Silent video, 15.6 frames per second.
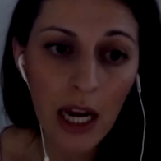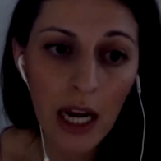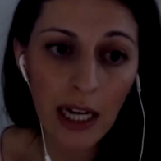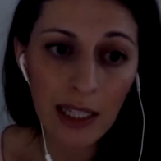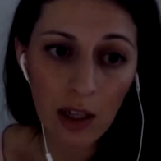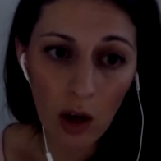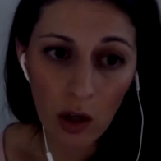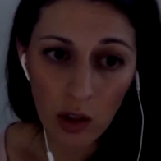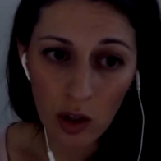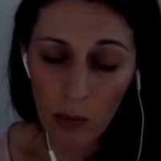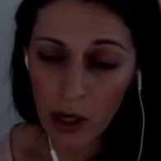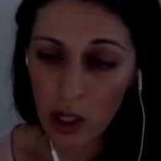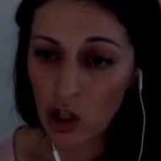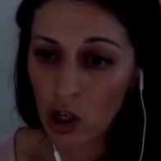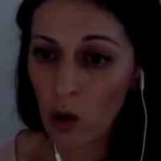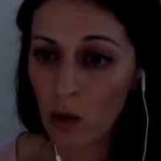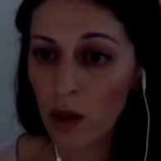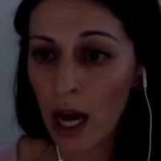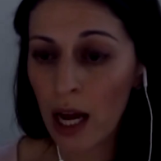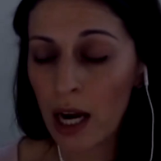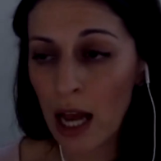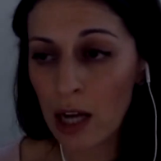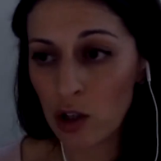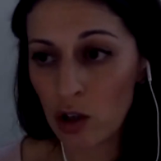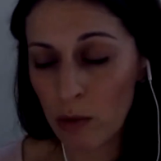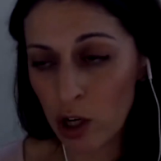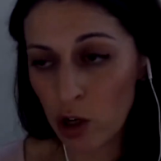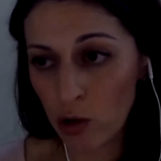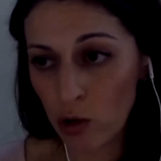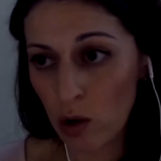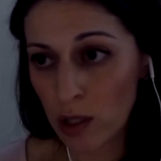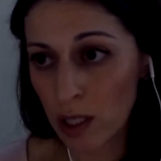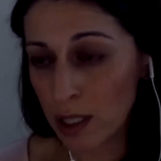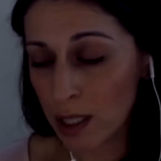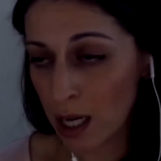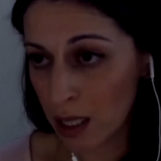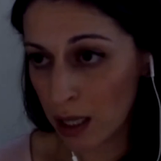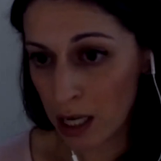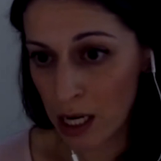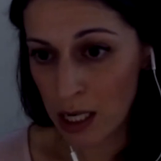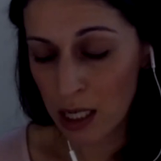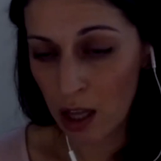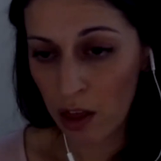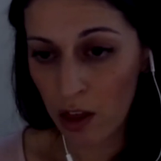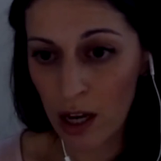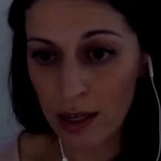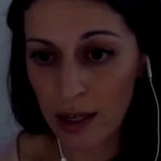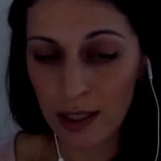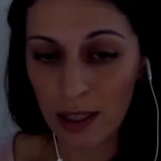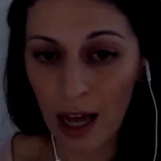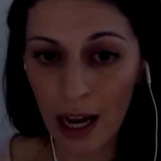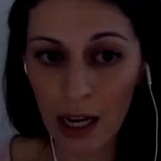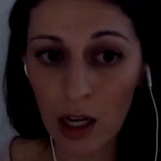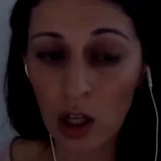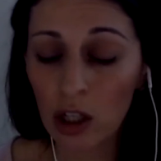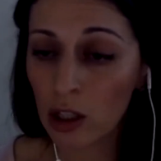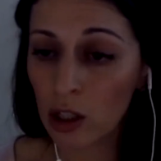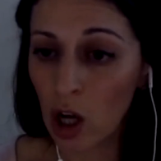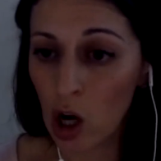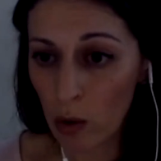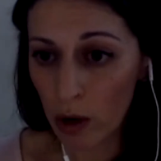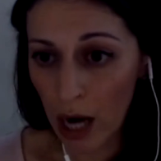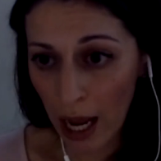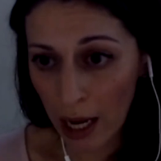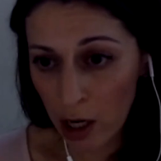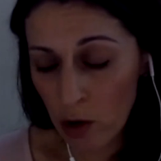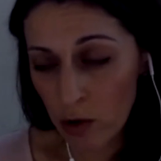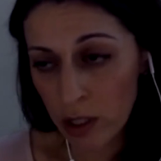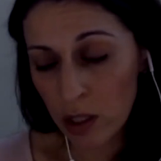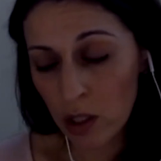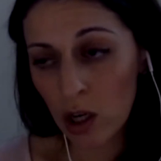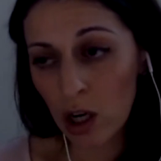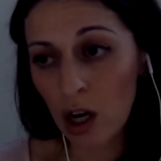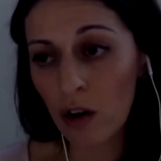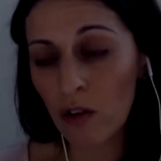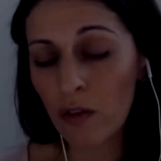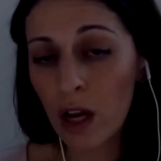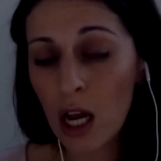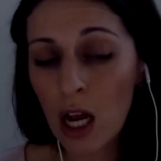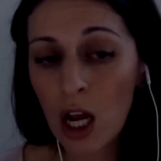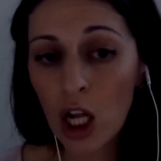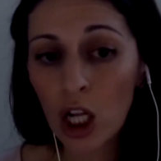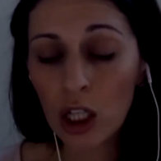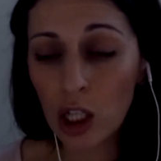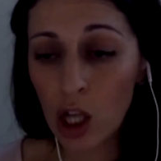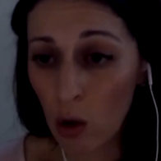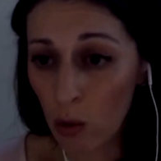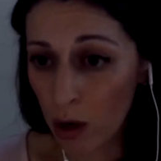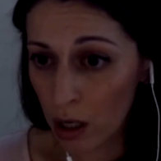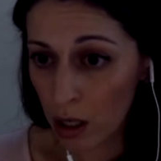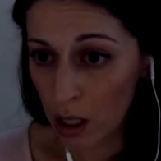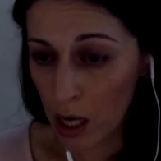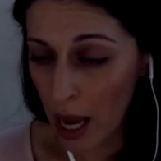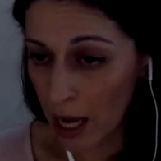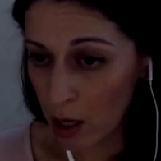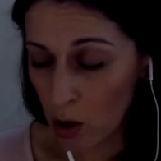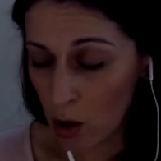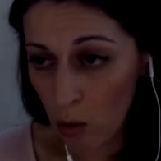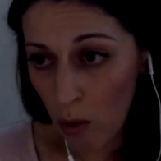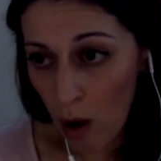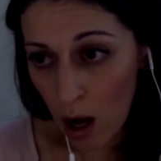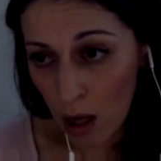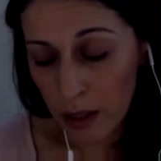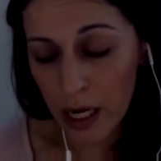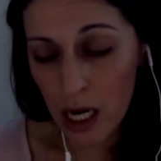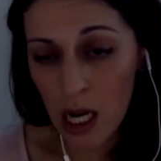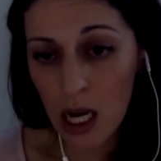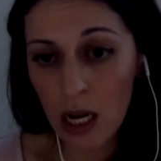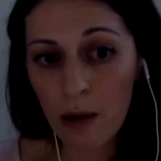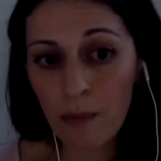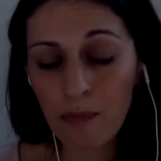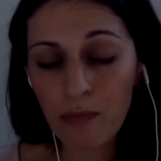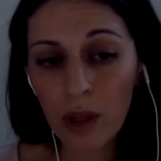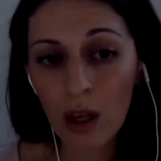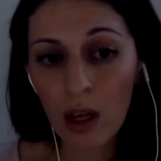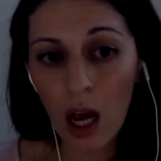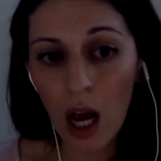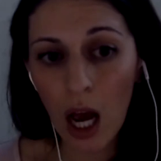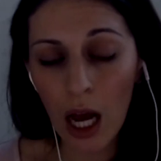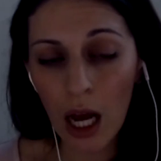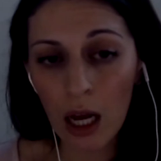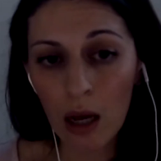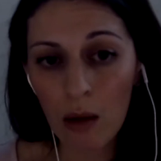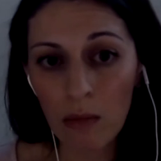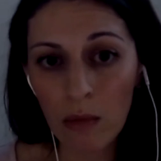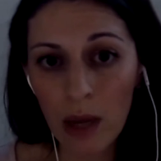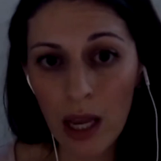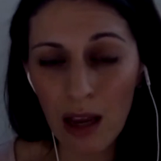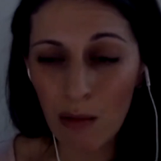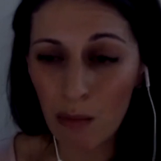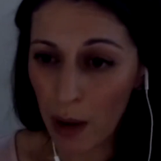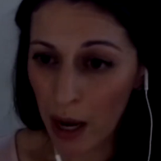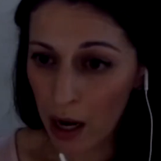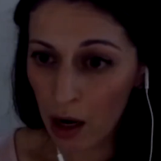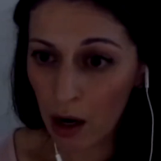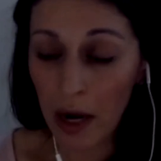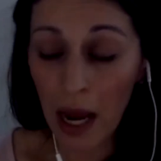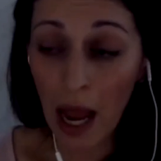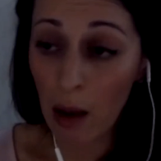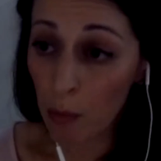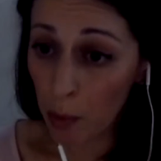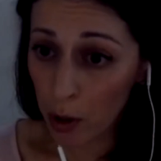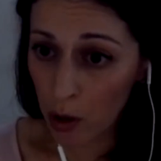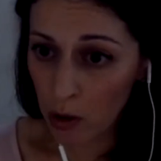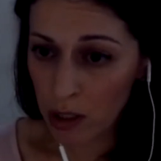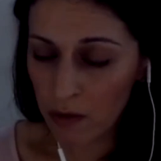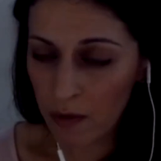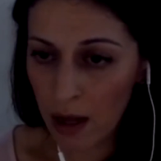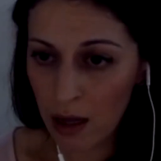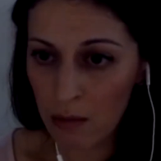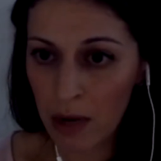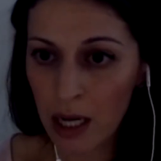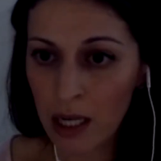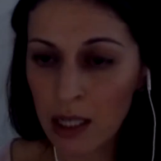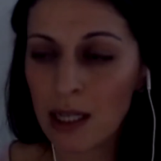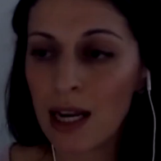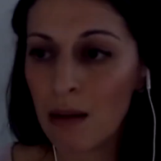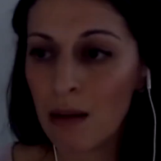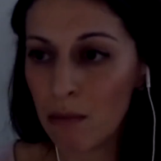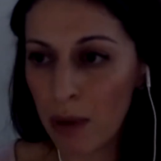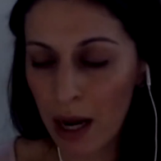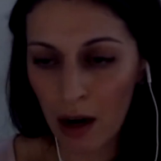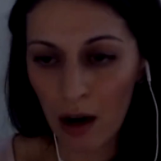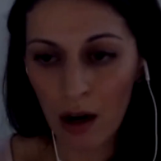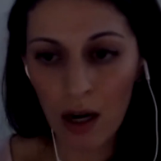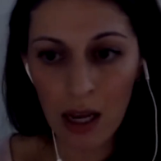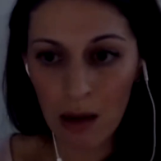It's also been shown that endometriosis can lead to things like lower egg reserve, lower egg quality, impaired embryo development, impaired